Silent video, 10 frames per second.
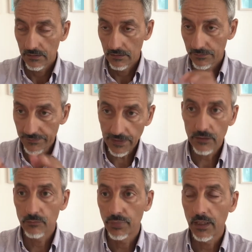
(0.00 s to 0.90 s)
The
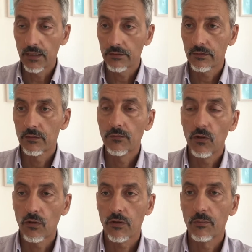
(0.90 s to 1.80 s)
second part of
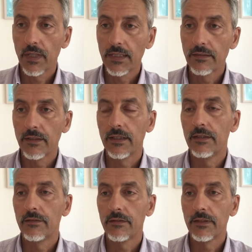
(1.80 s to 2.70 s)
OrthoMind
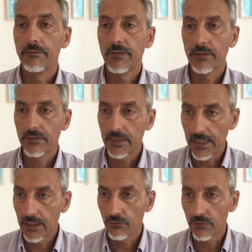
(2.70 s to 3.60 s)
is
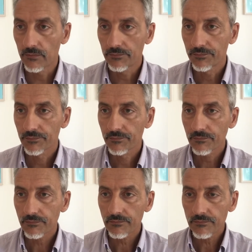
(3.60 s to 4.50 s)
investigation,
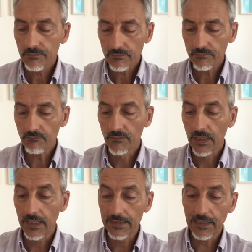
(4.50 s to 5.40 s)

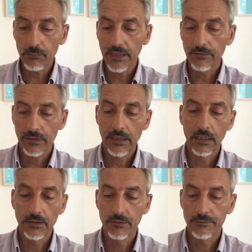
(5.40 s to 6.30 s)
and that means a
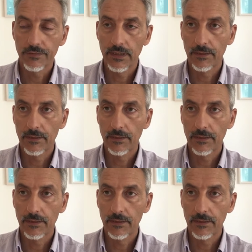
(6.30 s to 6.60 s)
kind of